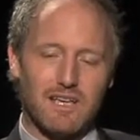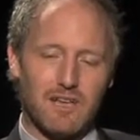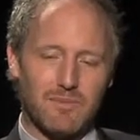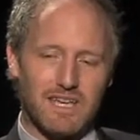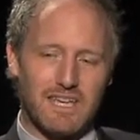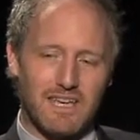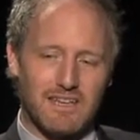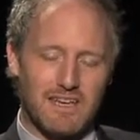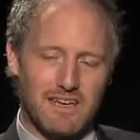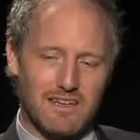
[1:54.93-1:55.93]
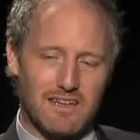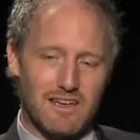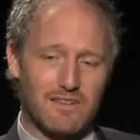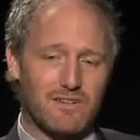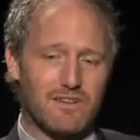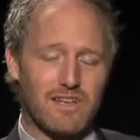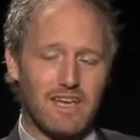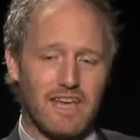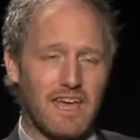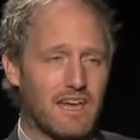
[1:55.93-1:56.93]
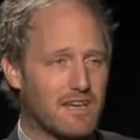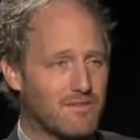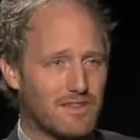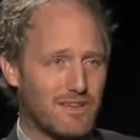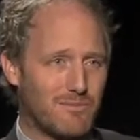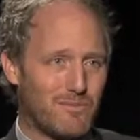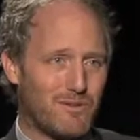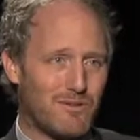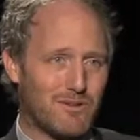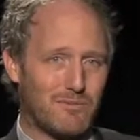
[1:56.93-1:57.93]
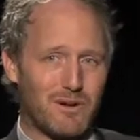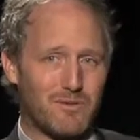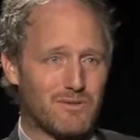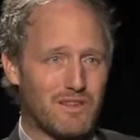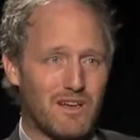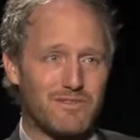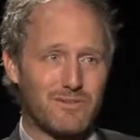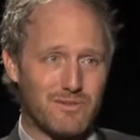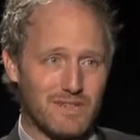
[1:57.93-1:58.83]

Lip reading: And my gay dad, I learned a heck of a lot more about love and